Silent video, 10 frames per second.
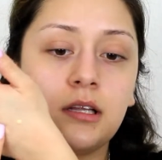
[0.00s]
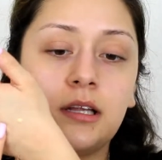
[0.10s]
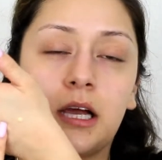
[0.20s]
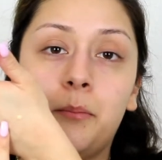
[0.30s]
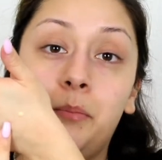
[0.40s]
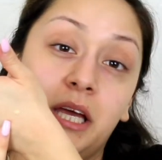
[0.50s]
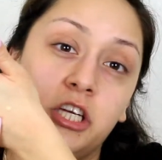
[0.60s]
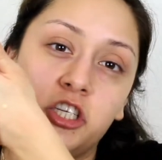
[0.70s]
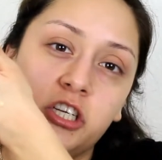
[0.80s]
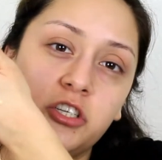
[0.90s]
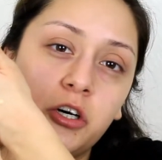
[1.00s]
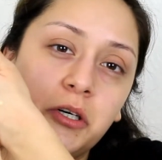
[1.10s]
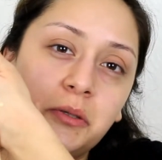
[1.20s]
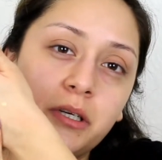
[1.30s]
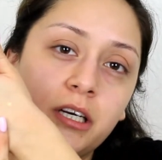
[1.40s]
beigey
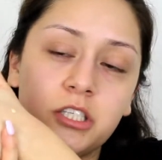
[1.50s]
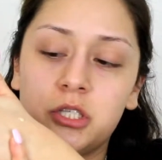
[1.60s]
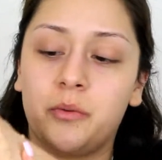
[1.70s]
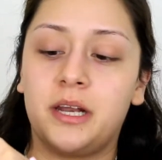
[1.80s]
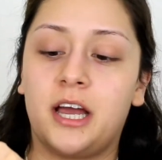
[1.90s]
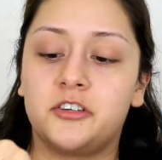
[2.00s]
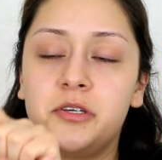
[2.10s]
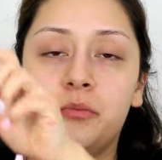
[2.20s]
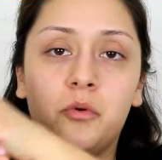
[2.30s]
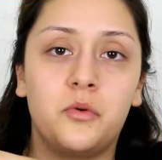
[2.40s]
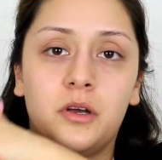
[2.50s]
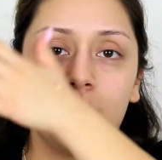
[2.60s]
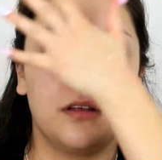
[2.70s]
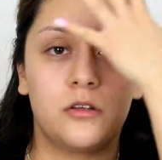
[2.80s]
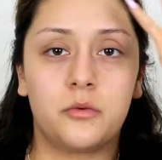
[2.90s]
tone, so it actually won't
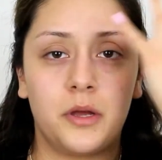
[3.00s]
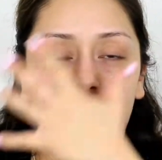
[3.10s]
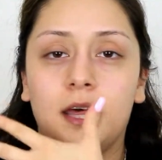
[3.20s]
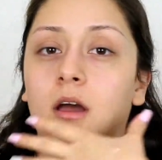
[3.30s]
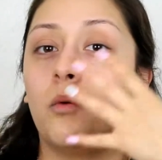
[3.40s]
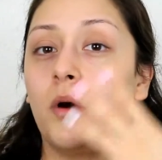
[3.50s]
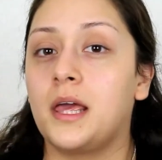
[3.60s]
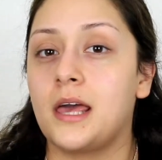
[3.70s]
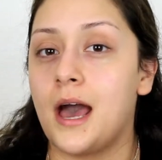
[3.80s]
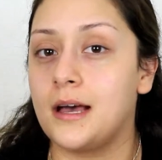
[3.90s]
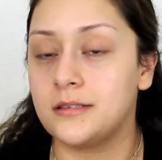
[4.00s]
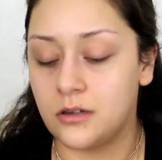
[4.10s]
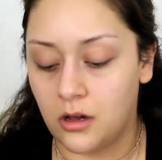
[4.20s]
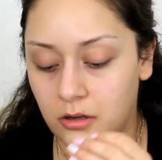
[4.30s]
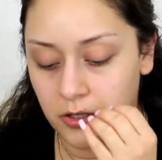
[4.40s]
create like a white cast
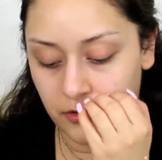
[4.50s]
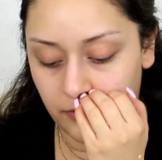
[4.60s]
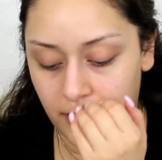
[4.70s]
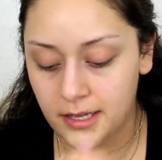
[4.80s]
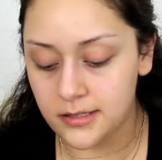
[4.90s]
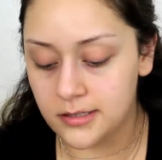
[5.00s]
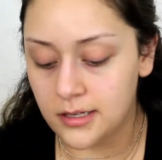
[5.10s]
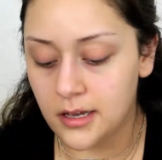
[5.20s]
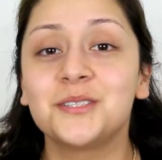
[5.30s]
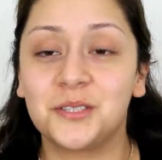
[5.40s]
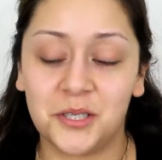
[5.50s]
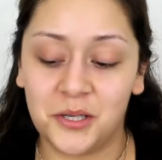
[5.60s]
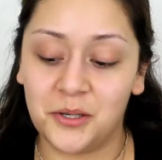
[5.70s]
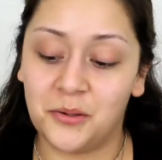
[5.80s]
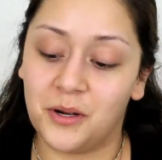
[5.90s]
on your face.
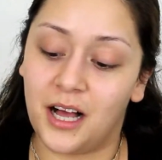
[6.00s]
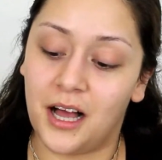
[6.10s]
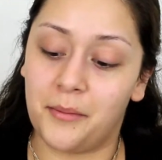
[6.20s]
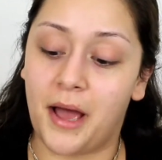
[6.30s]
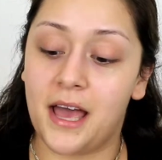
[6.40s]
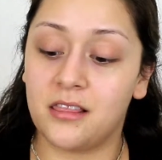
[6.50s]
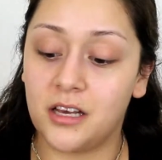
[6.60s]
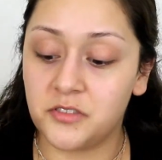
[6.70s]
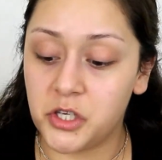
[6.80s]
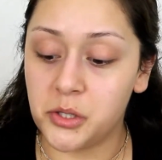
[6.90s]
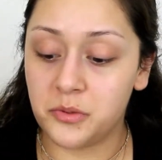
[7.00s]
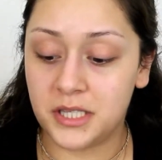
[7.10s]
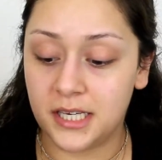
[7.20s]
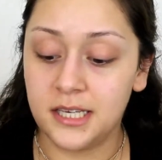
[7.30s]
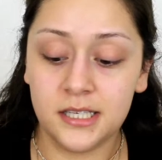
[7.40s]
So I love to use
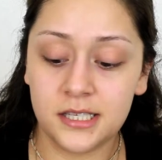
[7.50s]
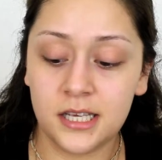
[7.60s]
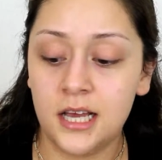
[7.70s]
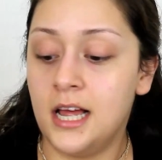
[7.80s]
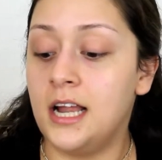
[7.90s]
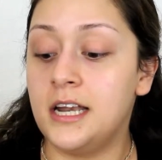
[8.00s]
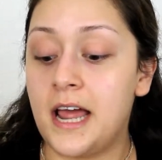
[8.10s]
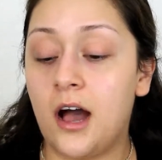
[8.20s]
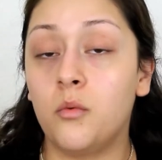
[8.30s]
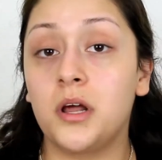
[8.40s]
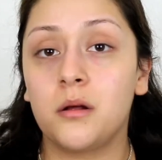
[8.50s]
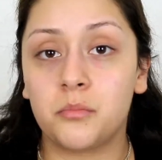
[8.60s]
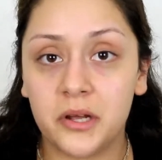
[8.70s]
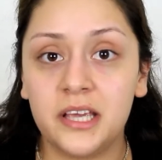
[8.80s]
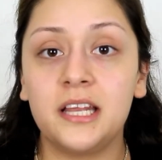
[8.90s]
this. Now when I'm
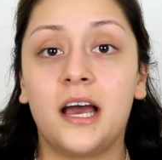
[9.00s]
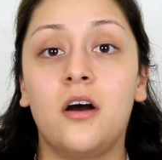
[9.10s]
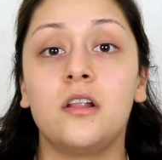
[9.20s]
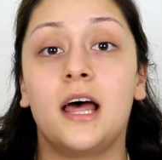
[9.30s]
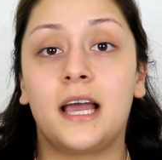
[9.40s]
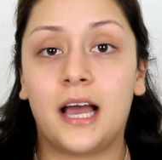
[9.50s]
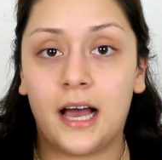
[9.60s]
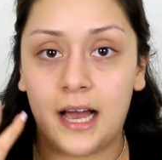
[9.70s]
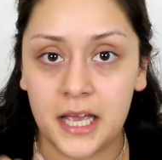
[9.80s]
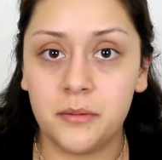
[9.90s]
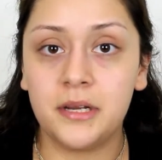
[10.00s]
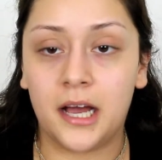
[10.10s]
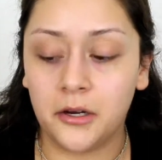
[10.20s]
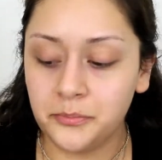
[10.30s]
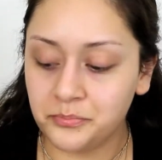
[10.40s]
breaking out like I am now,